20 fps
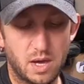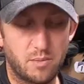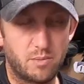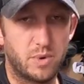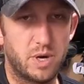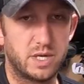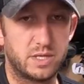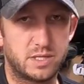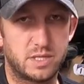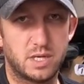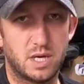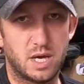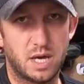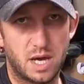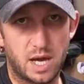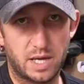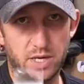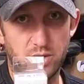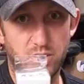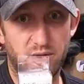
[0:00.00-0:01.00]
But uh,
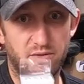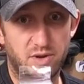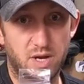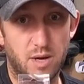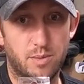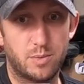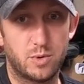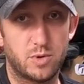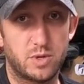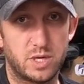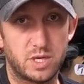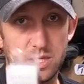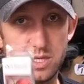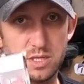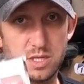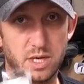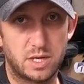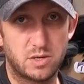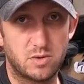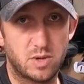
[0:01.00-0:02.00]
I do have a couple of
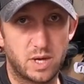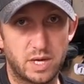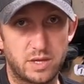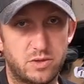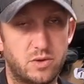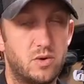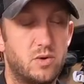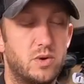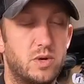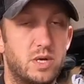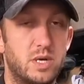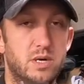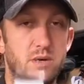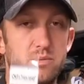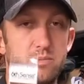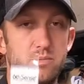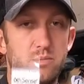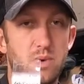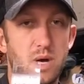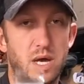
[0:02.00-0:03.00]
these. I do like throwing
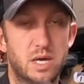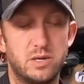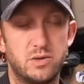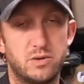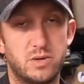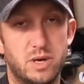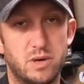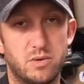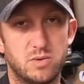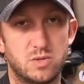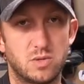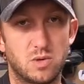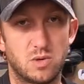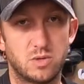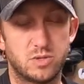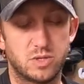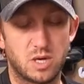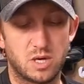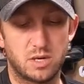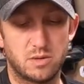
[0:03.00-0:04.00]
them. I do get
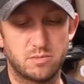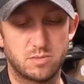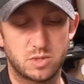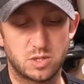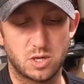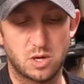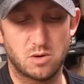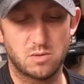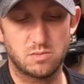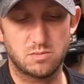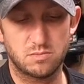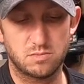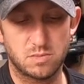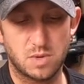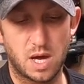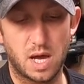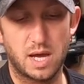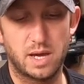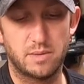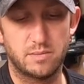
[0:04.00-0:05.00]
results on them, so
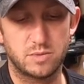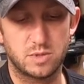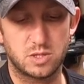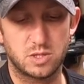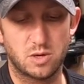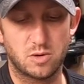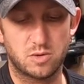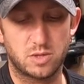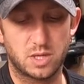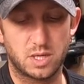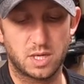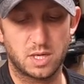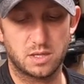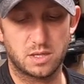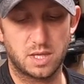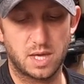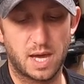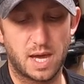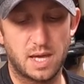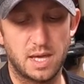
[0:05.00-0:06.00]
I am stoked to
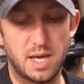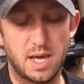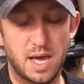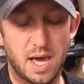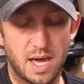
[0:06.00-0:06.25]
get that.